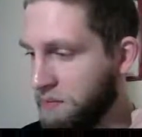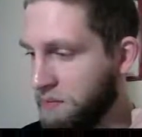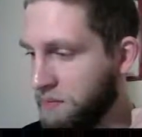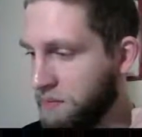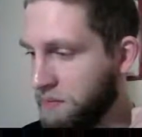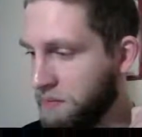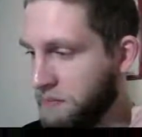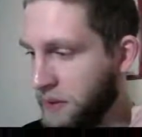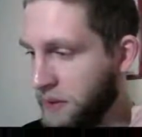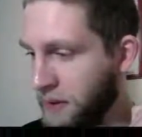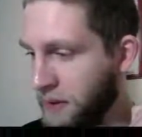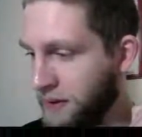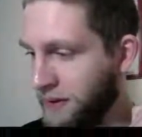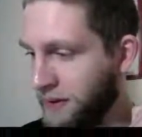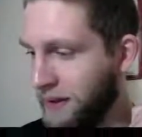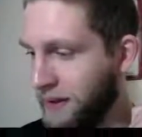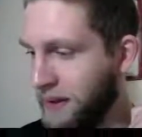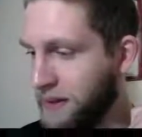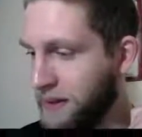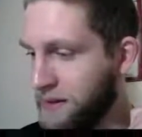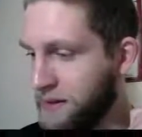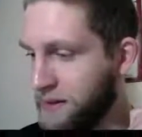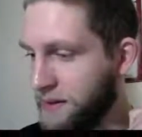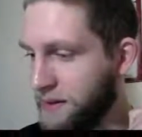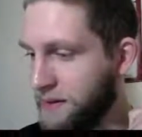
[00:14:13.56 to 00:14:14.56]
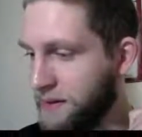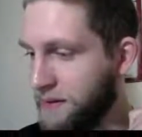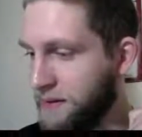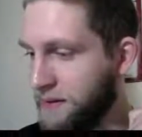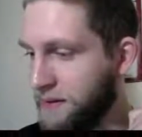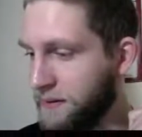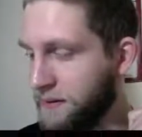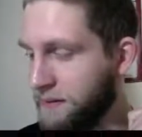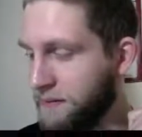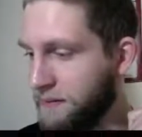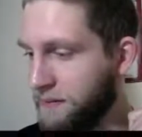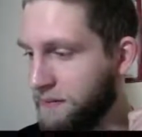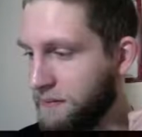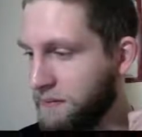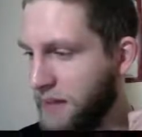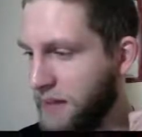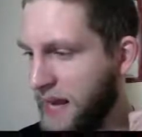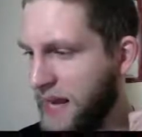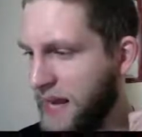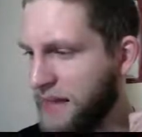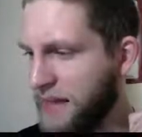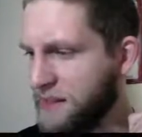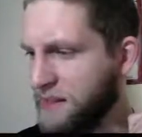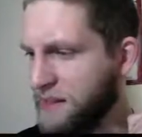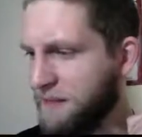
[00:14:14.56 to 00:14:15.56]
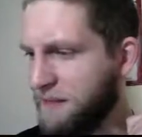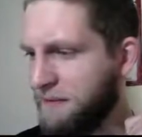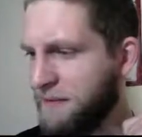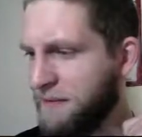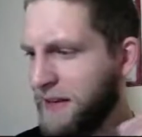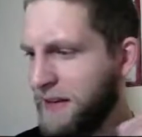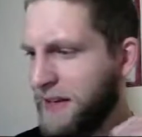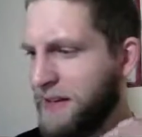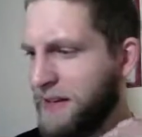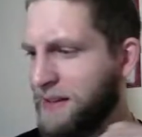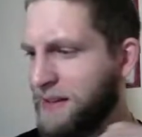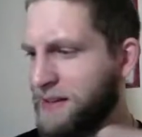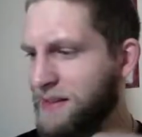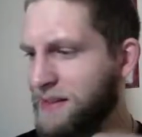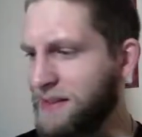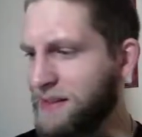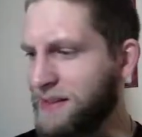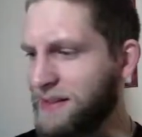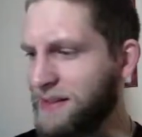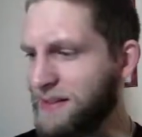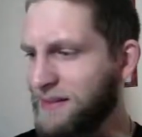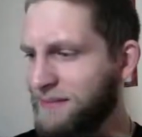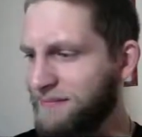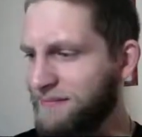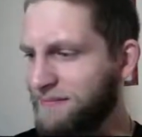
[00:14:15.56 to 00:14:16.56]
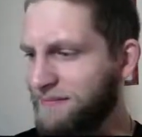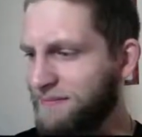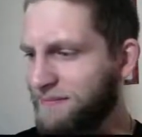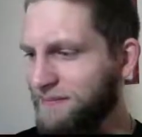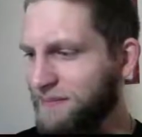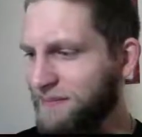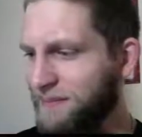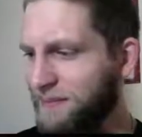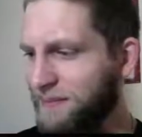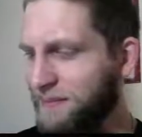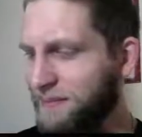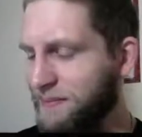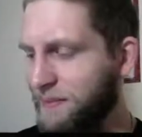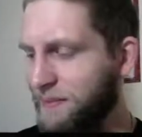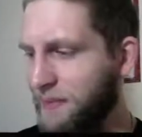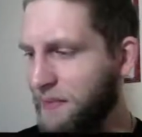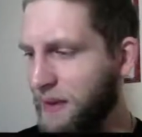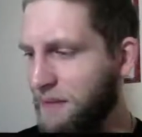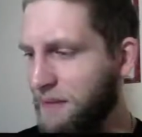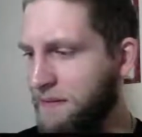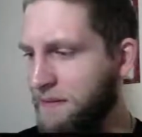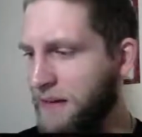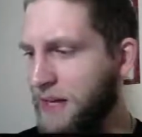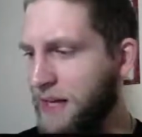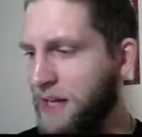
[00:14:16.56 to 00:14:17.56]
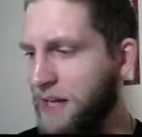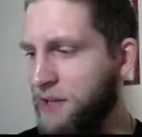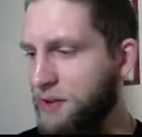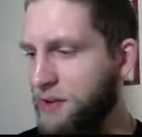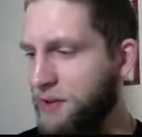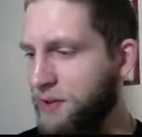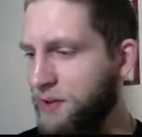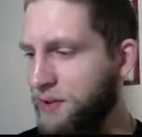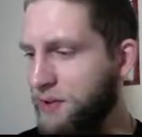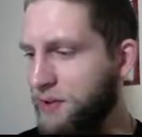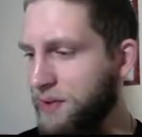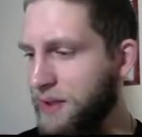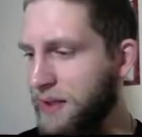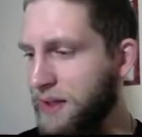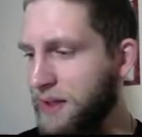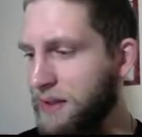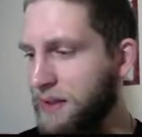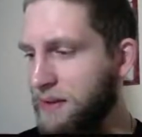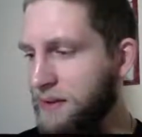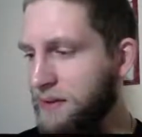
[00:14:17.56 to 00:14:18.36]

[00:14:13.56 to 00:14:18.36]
paralyze it. X defense? Fine, you can do that.